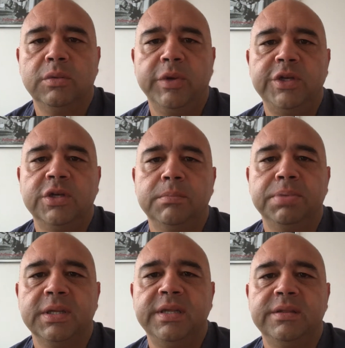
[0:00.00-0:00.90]
And when you
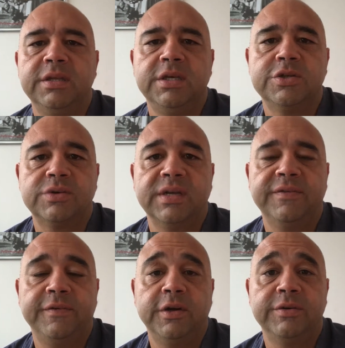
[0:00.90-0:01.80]
complete the
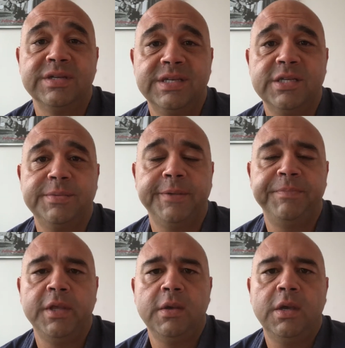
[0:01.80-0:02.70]
StrengthsFinder assessment,
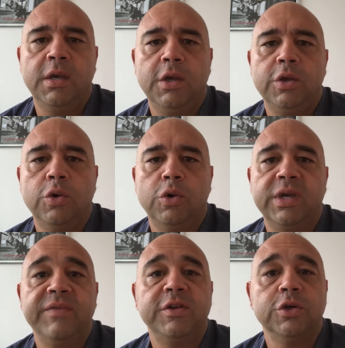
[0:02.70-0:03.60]
you're
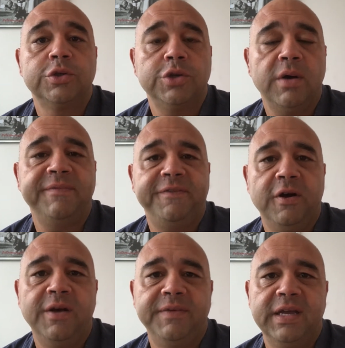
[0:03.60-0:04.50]
given your top
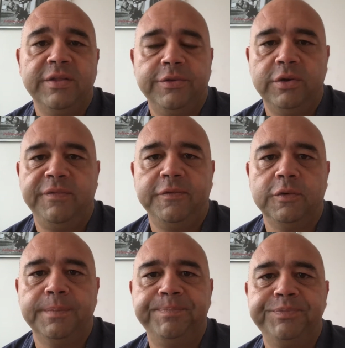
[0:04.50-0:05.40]
5 out of
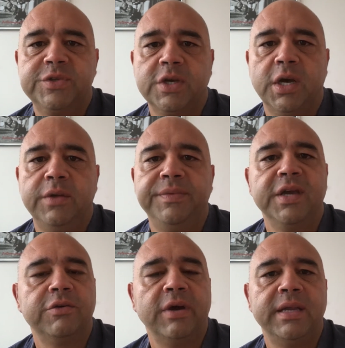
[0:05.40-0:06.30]
34. So
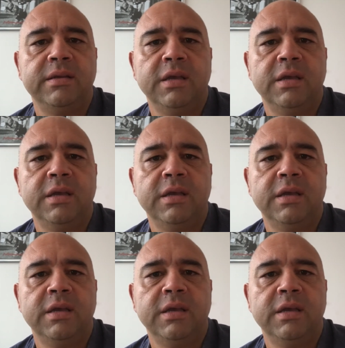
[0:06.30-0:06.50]
they're great.